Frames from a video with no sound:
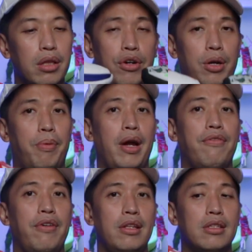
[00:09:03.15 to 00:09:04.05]
For your
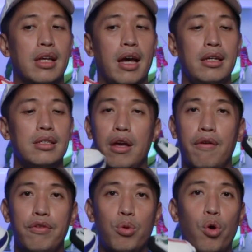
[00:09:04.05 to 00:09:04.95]
preference, guys,
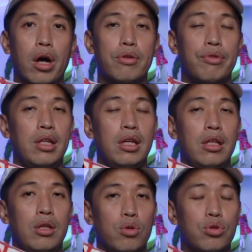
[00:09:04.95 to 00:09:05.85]
if you want really
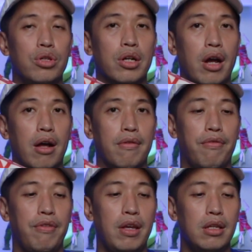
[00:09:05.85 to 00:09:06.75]
low to the ground
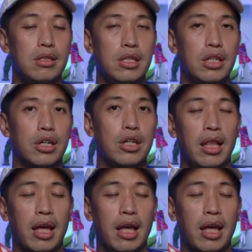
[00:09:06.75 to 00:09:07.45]
feel sneaker,